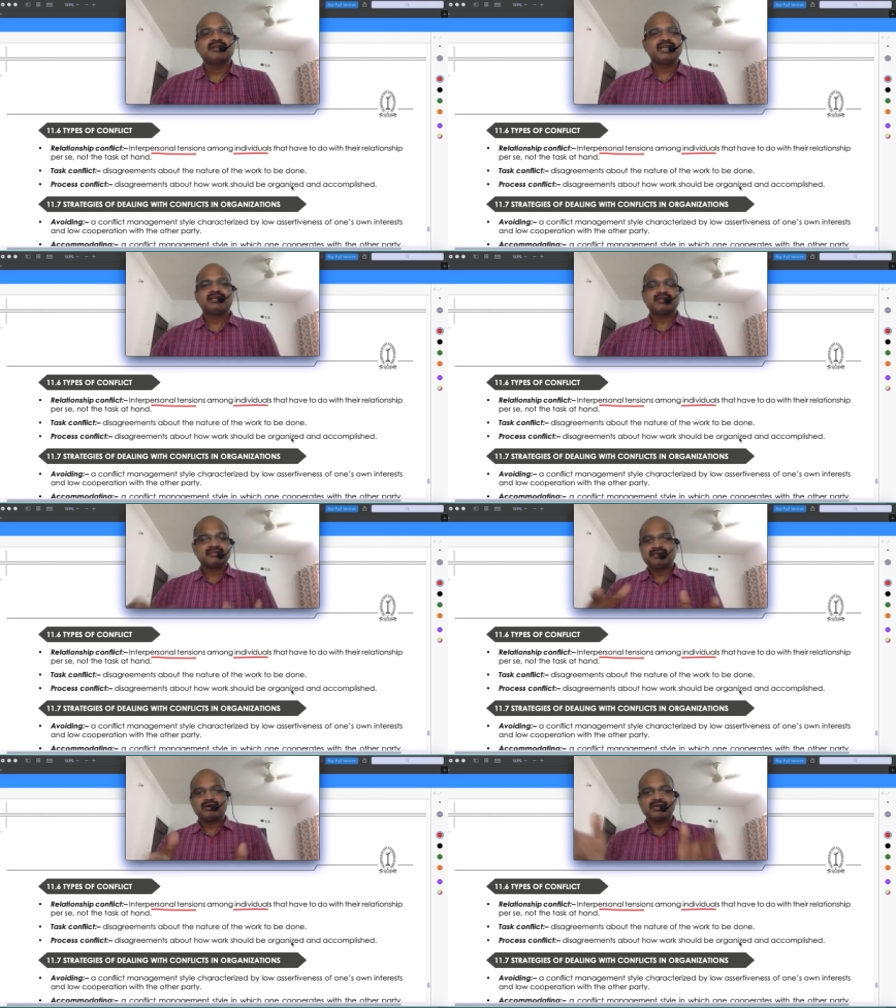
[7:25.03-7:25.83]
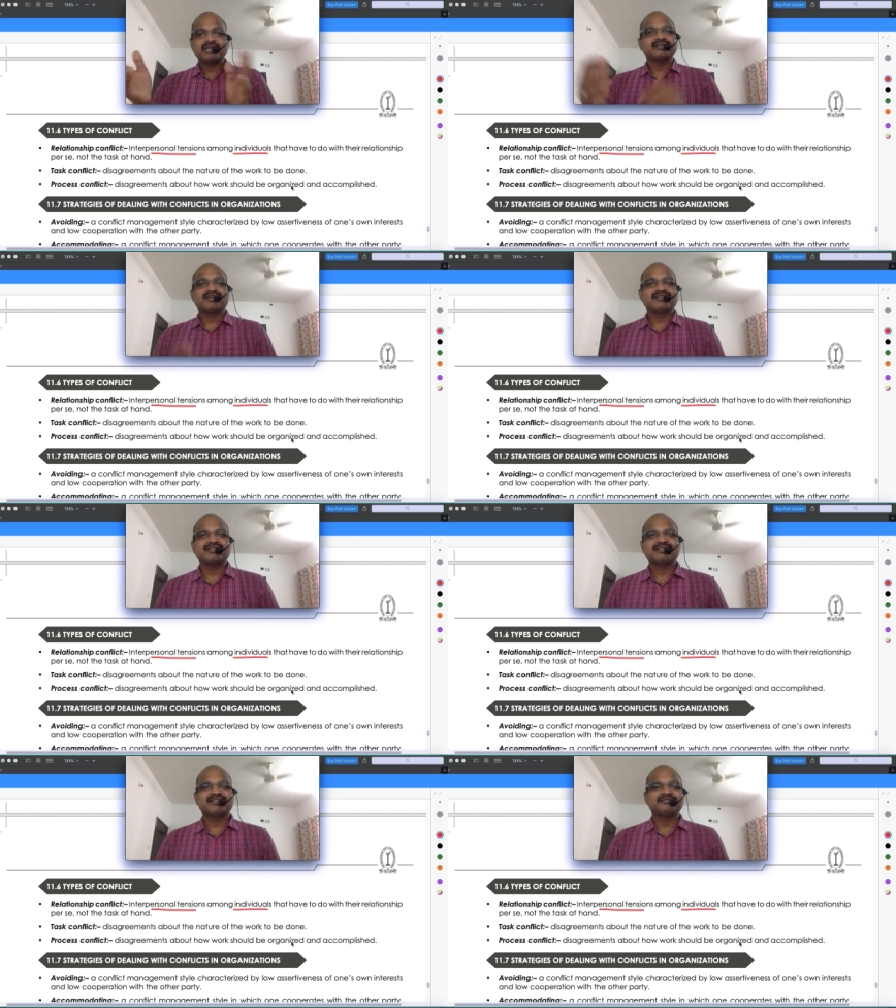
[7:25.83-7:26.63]
like let's say online
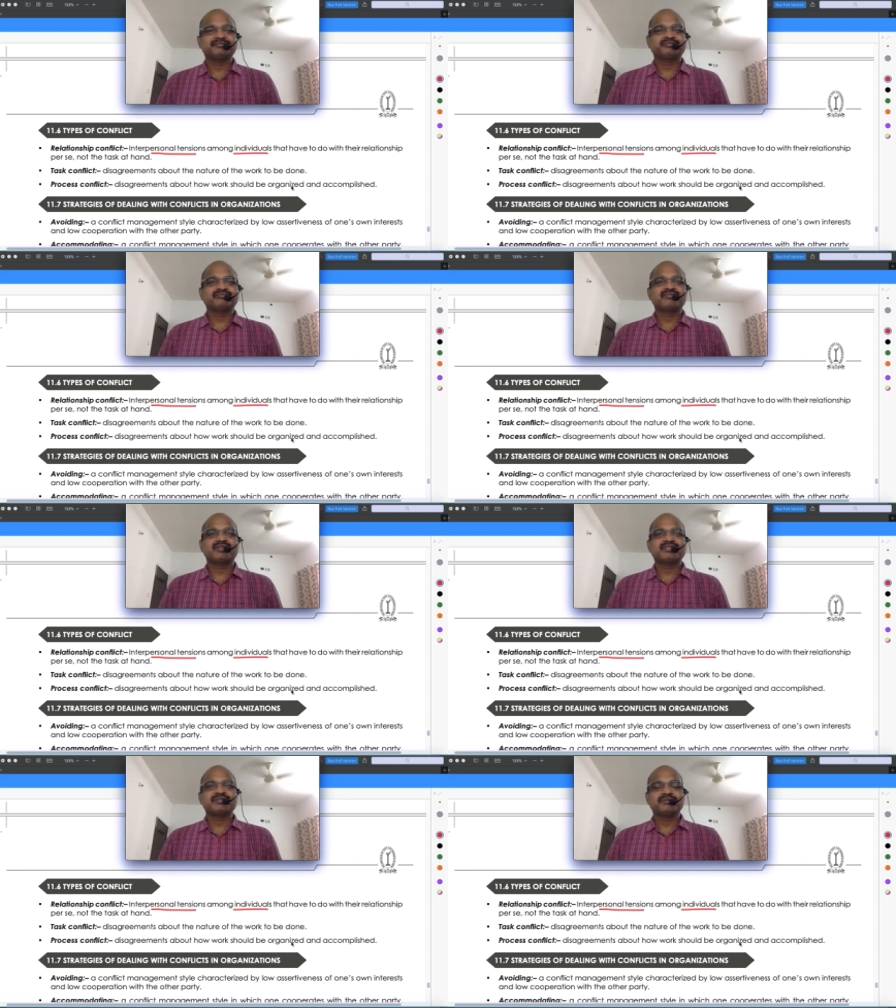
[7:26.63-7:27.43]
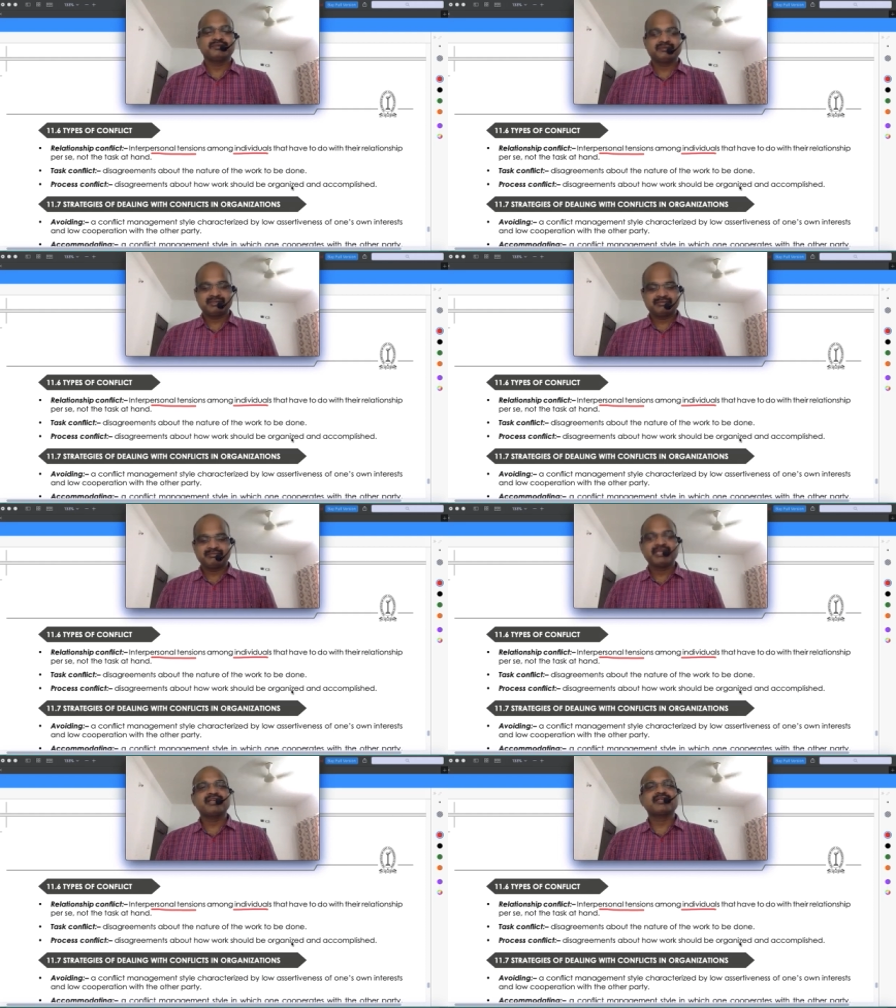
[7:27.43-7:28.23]
classes now so uh,
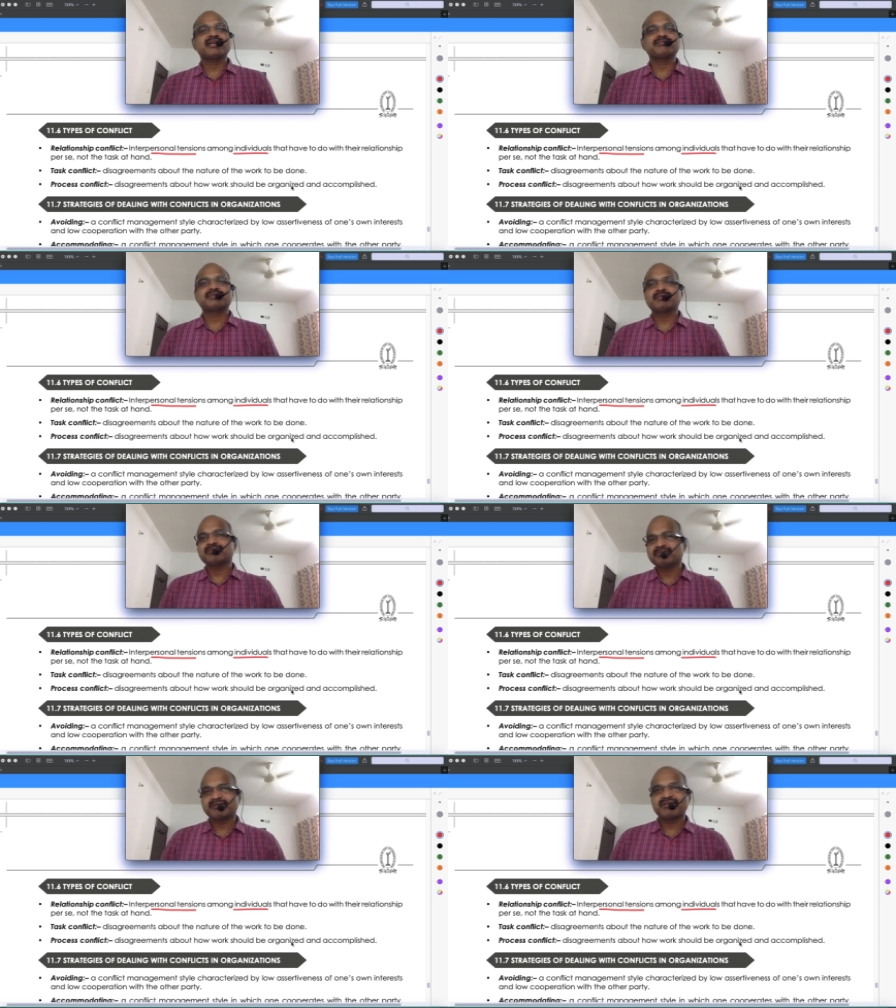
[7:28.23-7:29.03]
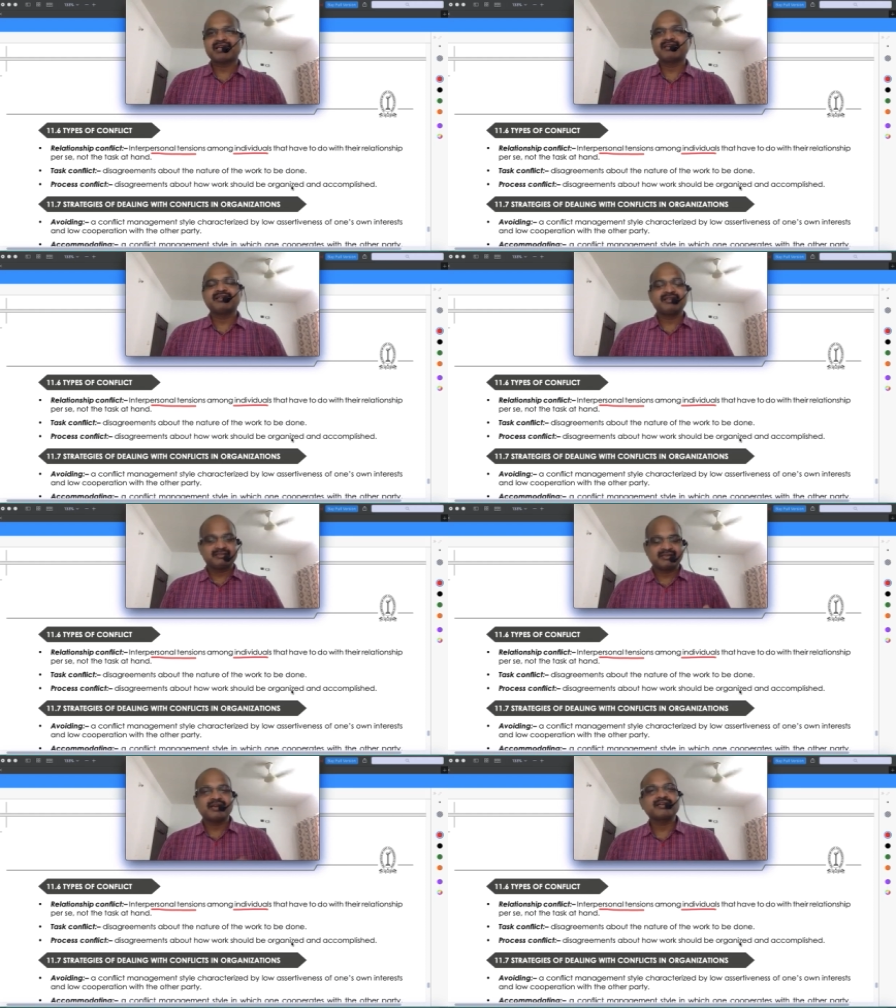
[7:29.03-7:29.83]
many a times some of my faculty
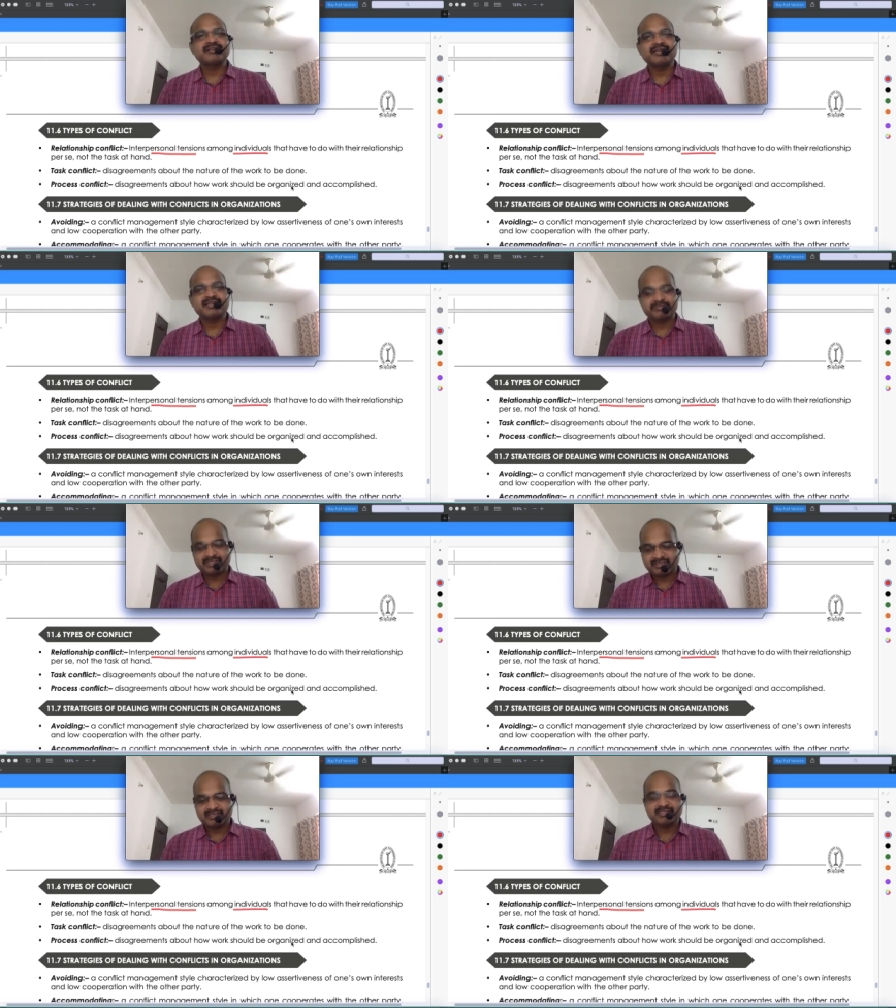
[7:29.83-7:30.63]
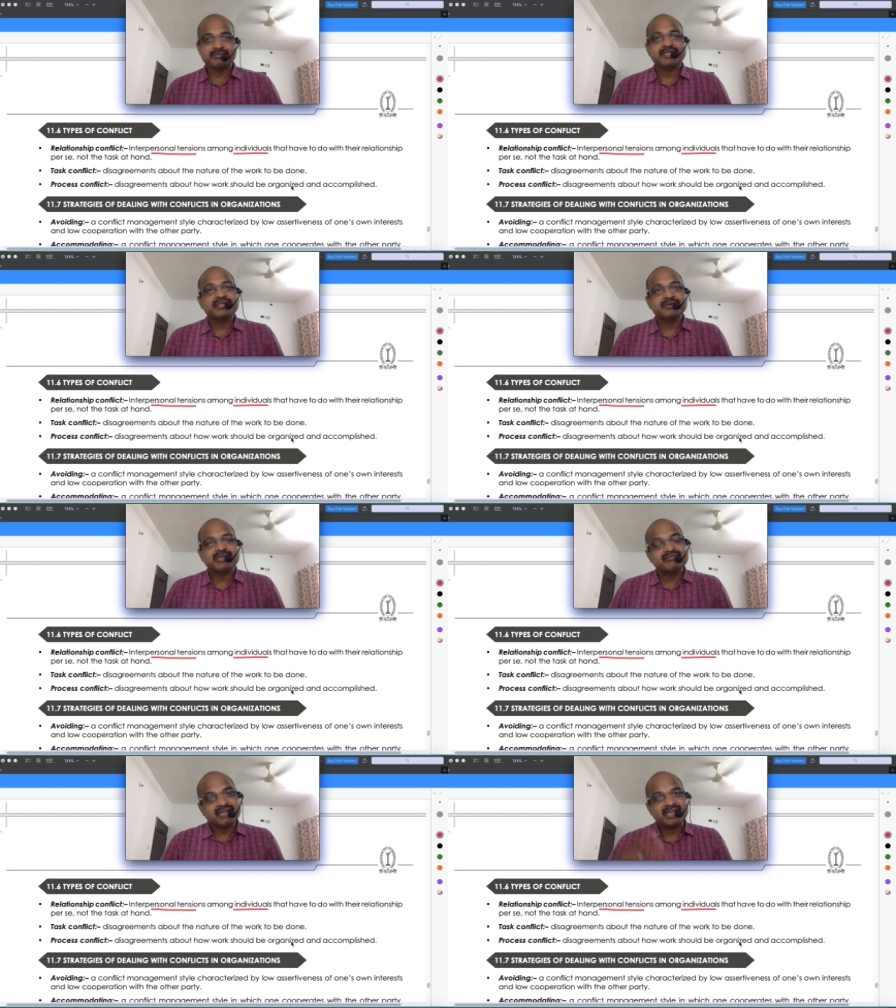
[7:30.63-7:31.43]
started telling me sir it's better to
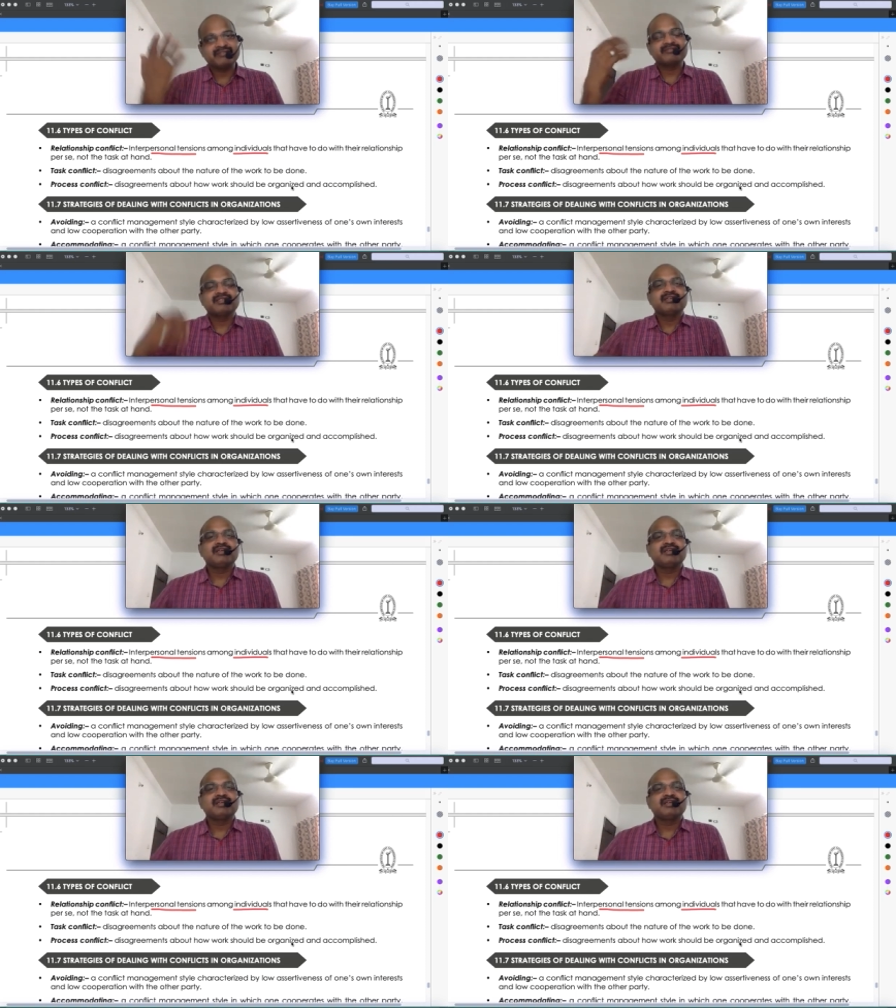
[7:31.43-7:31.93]
give live